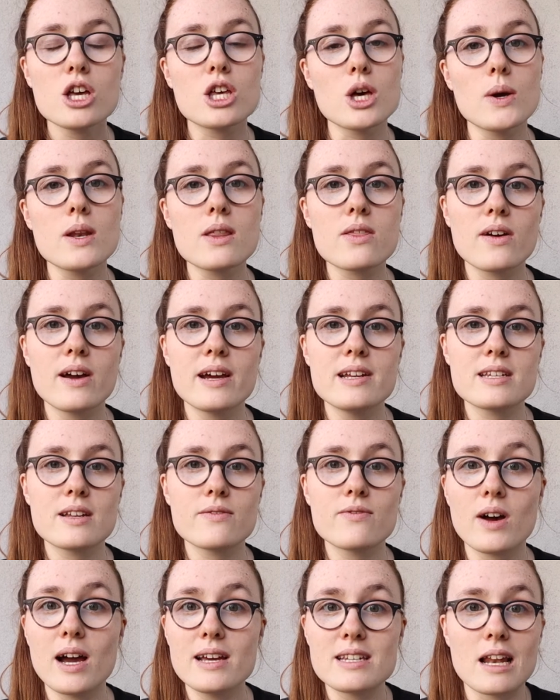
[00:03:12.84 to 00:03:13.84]
Go and
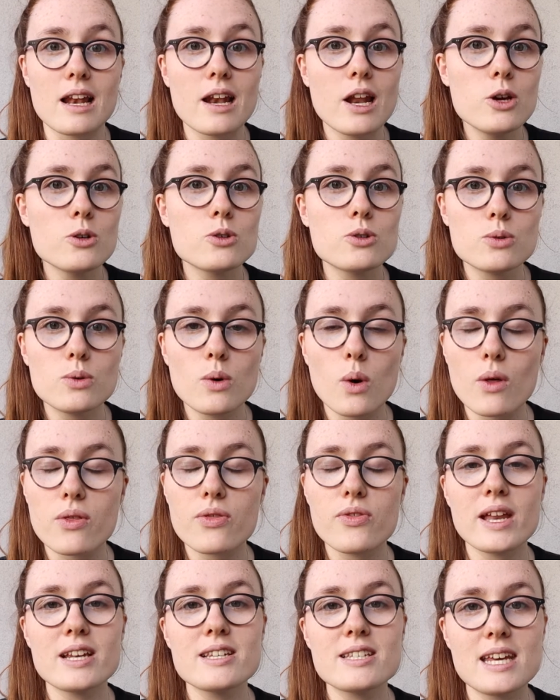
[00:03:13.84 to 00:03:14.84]
find a local
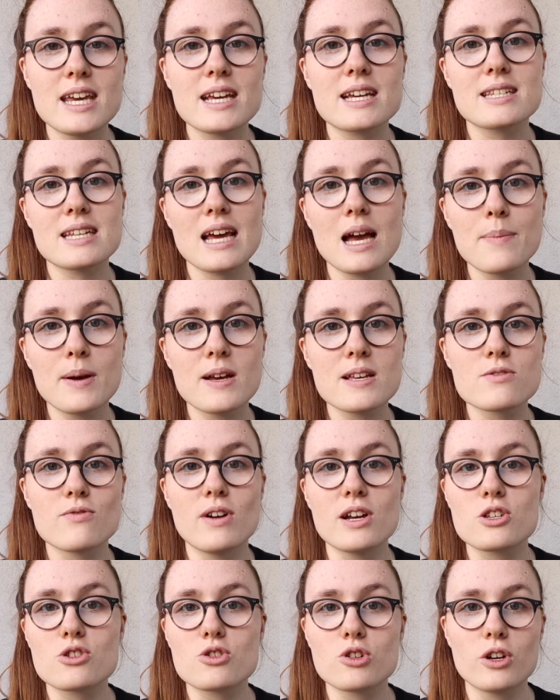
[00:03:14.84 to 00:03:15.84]
authentic tapas
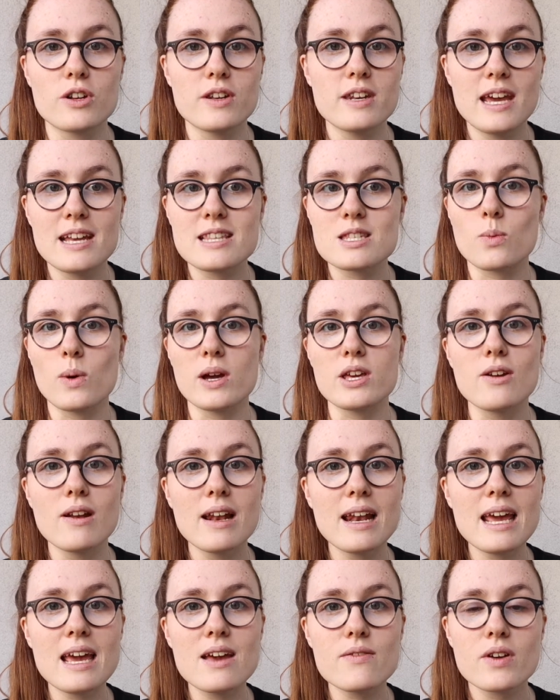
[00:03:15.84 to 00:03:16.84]
restaurant near to where you
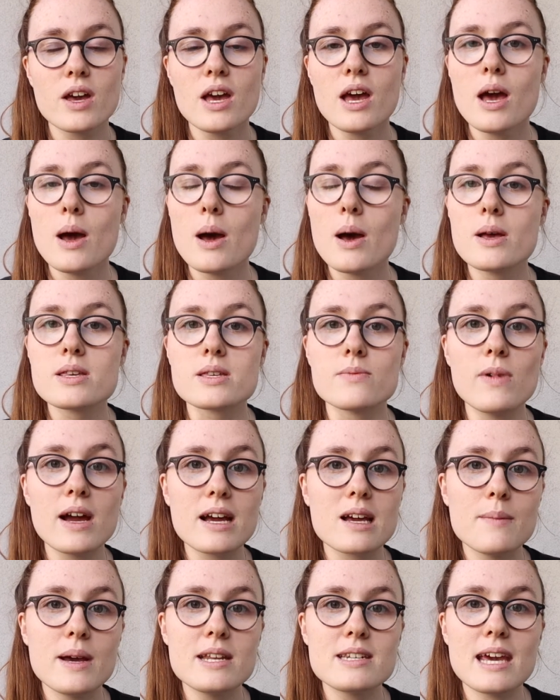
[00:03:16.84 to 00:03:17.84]
live. Some
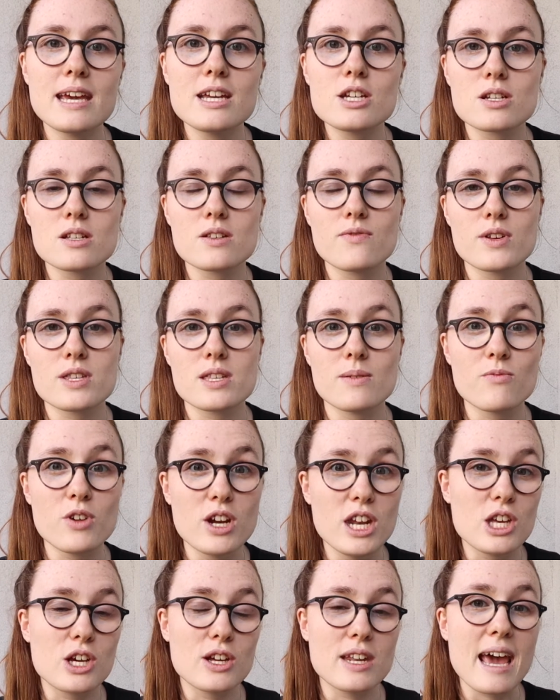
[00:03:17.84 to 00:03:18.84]
recommendations for some
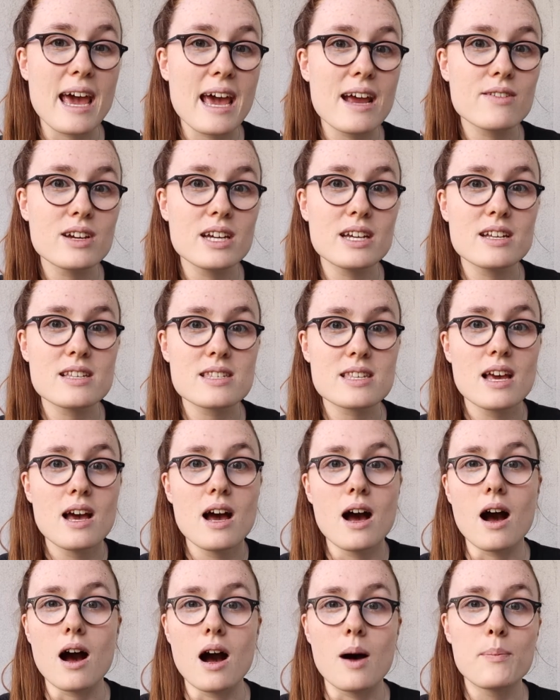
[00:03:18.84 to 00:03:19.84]
really good areas
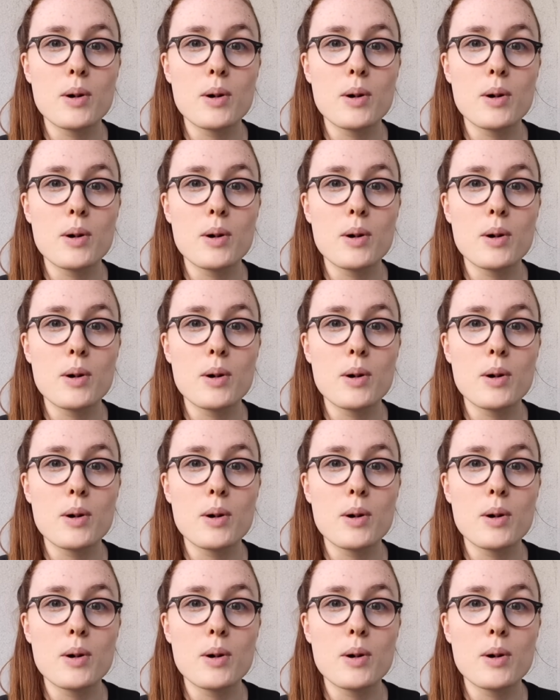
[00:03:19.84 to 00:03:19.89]
are